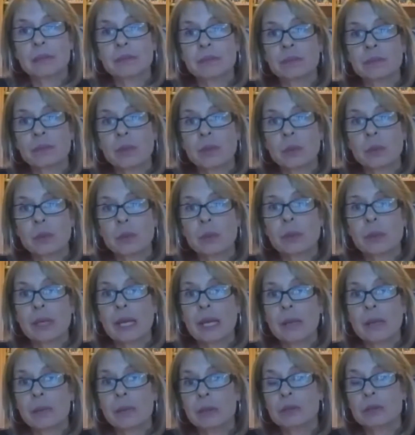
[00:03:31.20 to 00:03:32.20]
we were
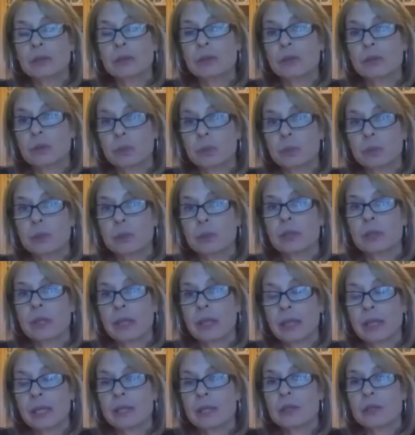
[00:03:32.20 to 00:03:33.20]
able to support
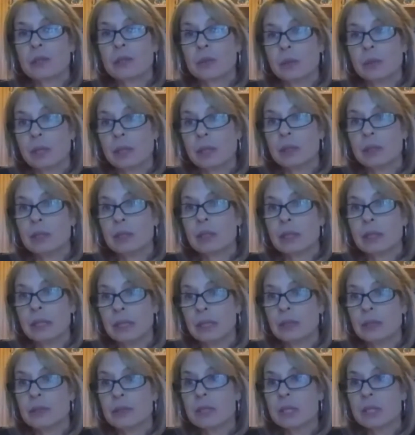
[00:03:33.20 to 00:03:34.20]
thanks to our
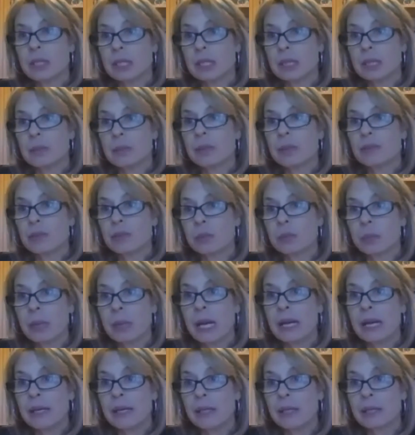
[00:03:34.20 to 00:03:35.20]
ecosystem of
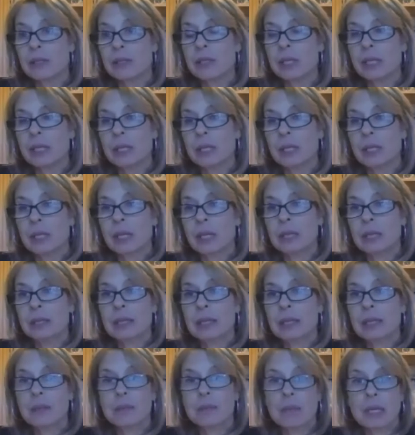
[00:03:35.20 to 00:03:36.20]
suppliers and the
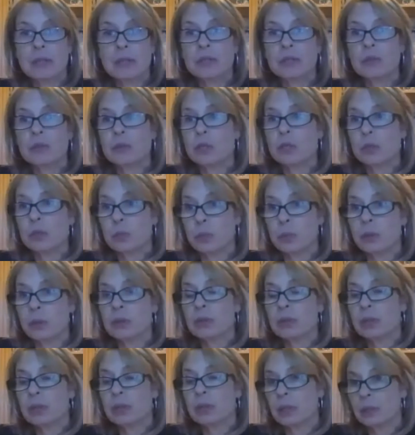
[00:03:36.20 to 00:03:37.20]
immense
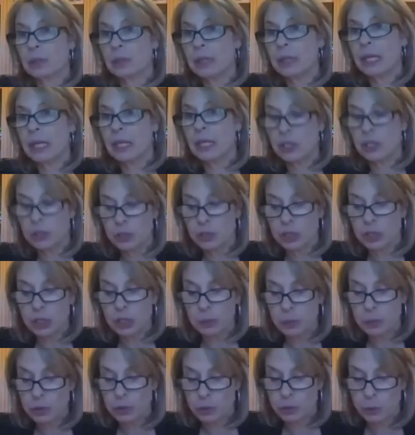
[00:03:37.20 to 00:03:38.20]
response and the
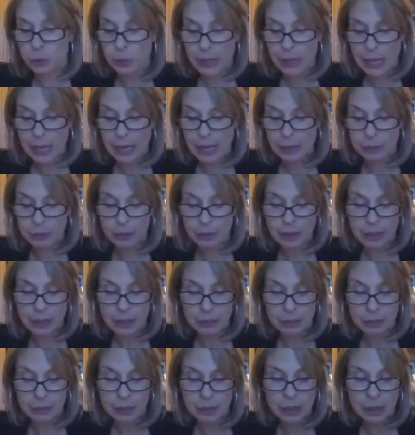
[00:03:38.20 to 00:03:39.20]
relationships we had with
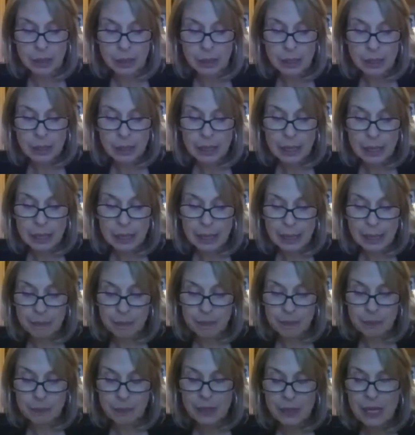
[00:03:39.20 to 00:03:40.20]
them.
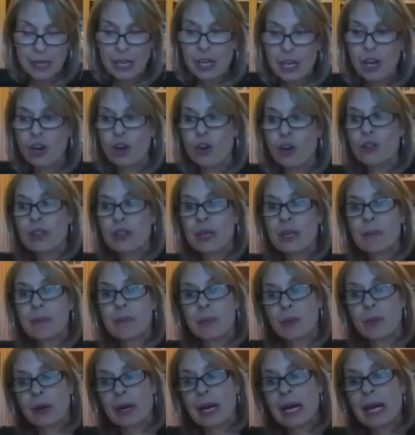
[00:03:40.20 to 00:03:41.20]
On the
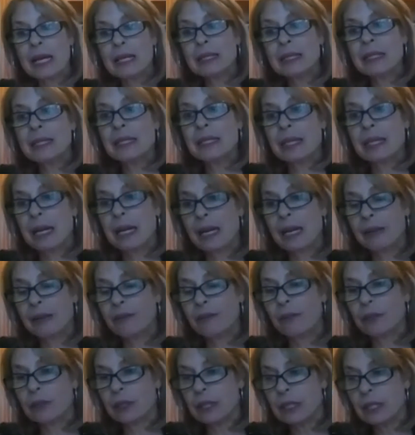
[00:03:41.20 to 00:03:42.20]
brand
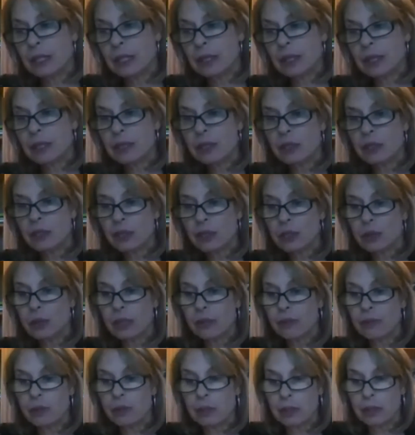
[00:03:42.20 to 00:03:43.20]
side, for instance, just to
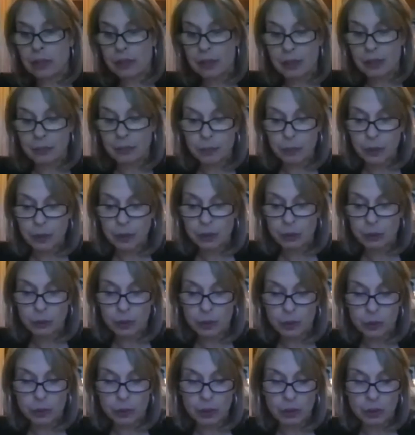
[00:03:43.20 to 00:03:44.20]
give you an example,
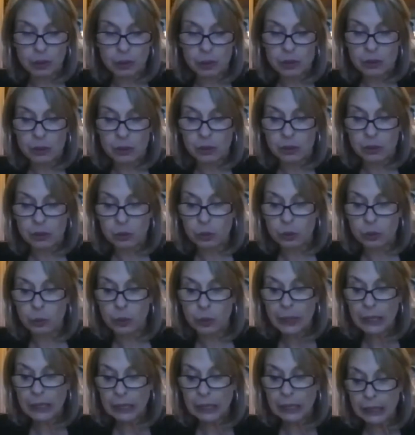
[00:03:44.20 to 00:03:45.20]
we were also
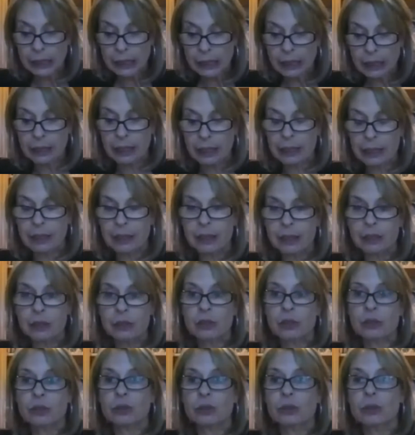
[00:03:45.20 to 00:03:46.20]
quickly getting
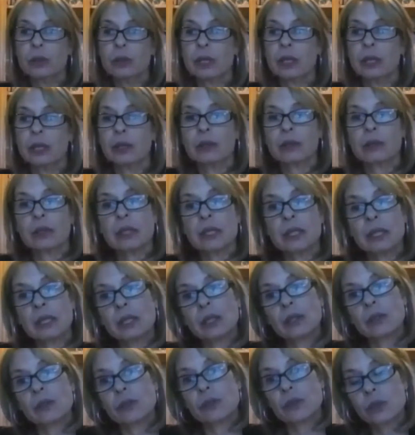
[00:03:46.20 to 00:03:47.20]
into
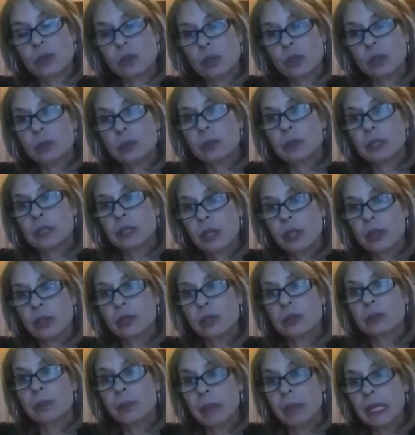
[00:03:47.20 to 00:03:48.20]
encouraging consumers
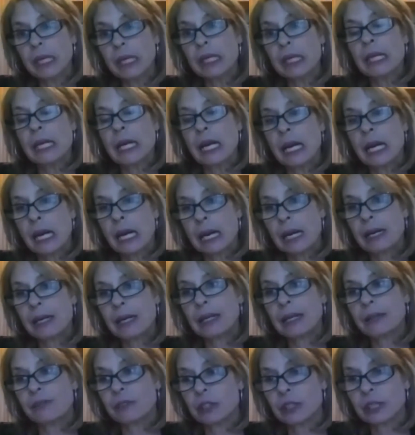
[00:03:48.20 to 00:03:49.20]
through media and
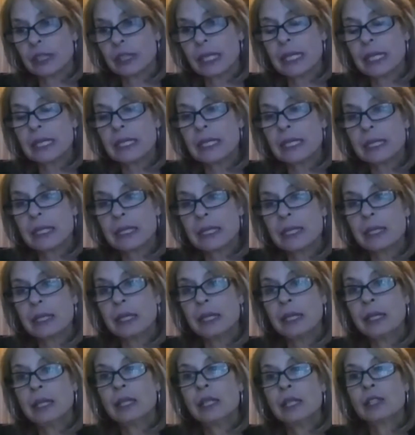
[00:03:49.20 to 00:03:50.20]
advertising
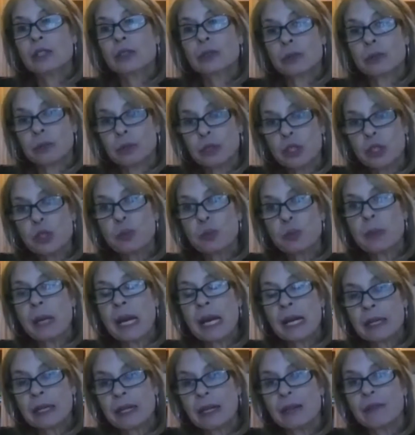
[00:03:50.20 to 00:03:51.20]
to
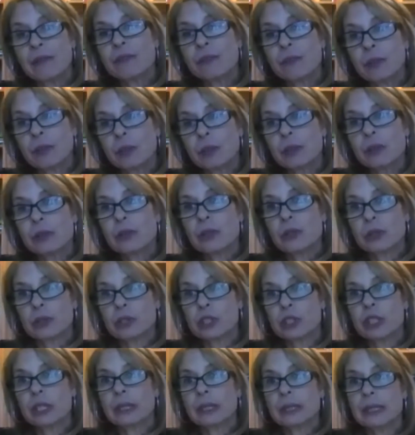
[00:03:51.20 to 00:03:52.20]
respect and follow
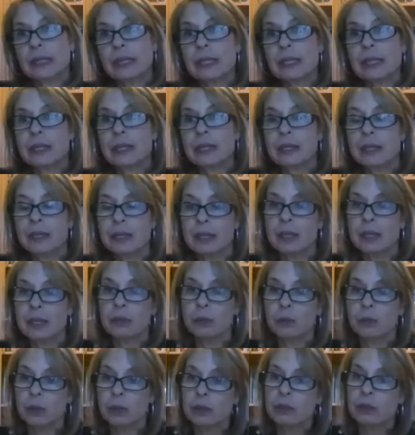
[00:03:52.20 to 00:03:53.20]
social distancing.
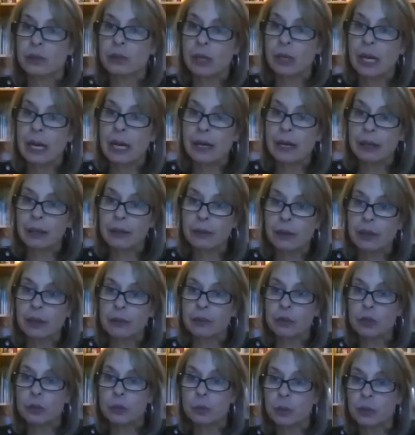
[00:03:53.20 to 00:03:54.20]
We also had a
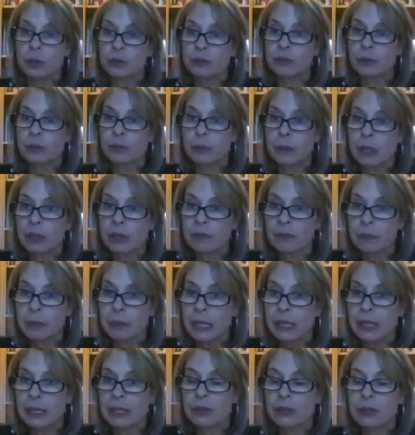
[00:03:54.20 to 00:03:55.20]
great response from our
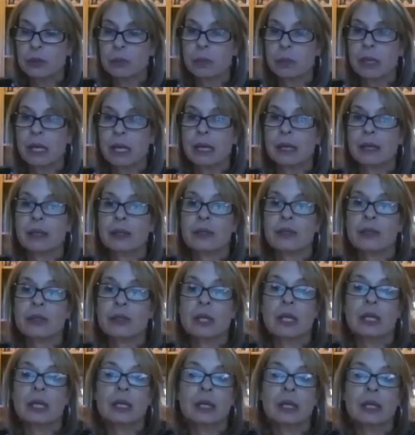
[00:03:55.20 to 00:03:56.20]
media suppliers,
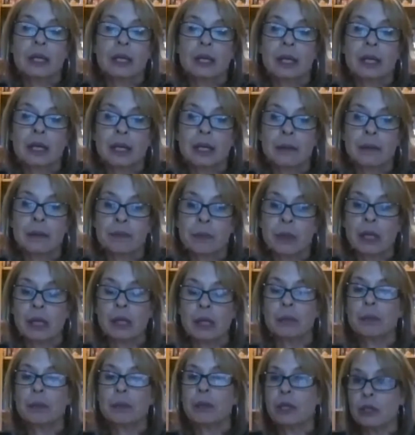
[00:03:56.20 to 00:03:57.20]

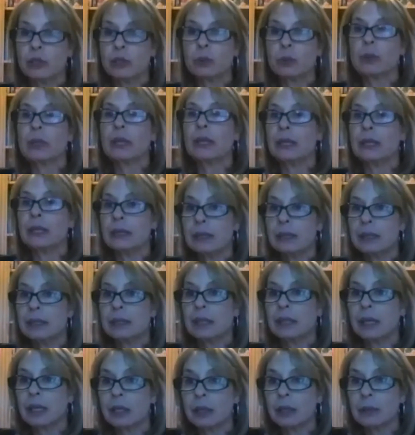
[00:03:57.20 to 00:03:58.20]
helping us with this
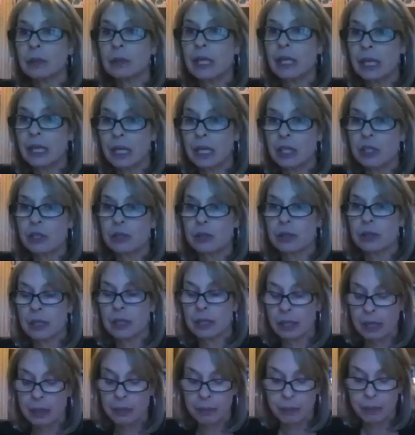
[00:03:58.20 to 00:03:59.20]
communication
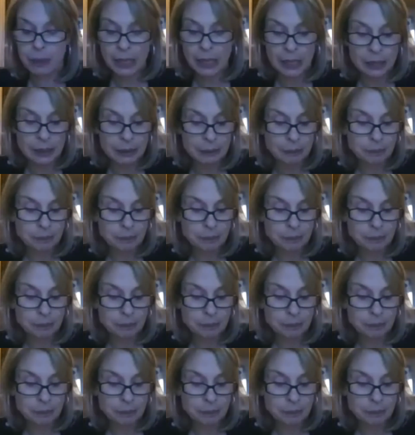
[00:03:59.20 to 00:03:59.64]
and campaign.